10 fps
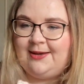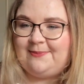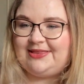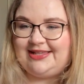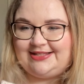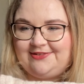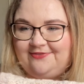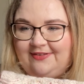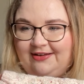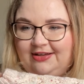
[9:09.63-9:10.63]
But these are
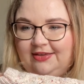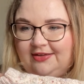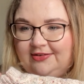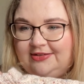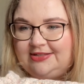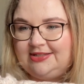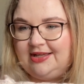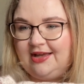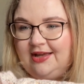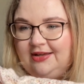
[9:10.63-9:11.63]
very cute.
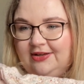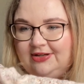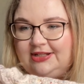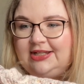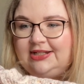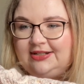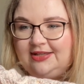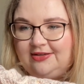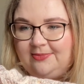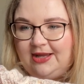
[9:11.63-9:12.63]
I'm gonna knit
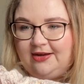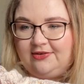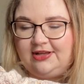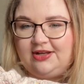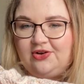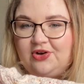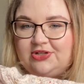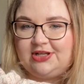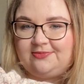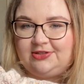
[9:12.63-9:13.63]
another pair in an
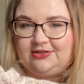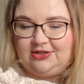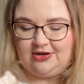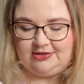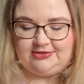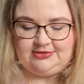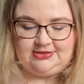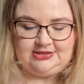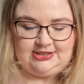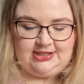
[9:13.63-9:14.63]
autumnal yarn
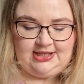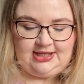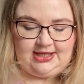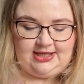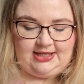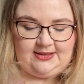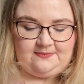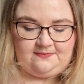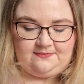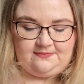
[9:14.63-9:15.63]

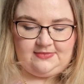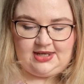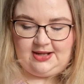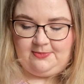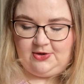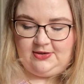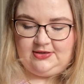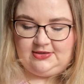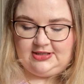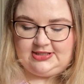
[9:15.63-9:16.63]
um, that I bought
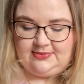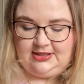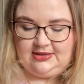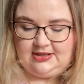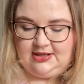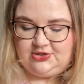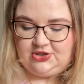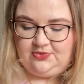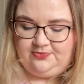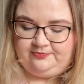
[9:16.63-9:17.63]
this week that I'll show.